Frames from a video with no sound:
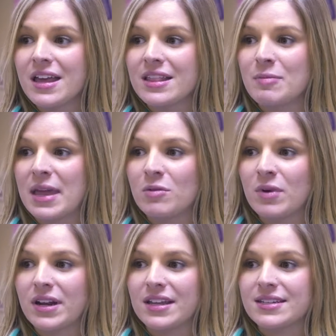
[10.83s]
the main
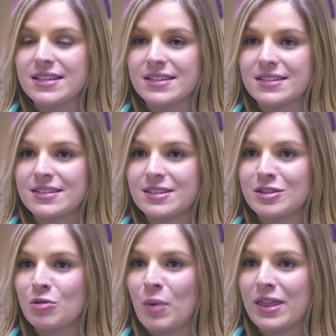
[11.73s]
one is it's
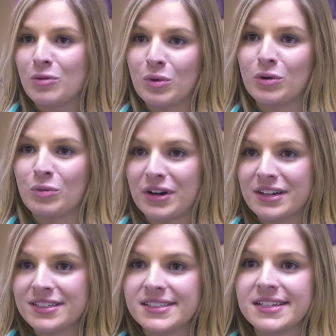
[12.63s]
the way the world
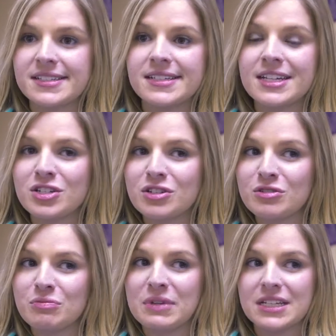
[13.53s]
works. And as
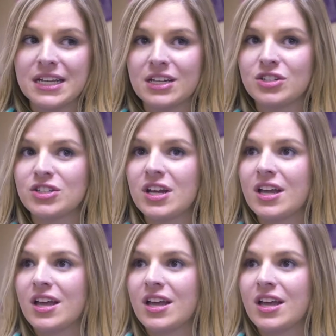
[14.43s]
teachers, we teach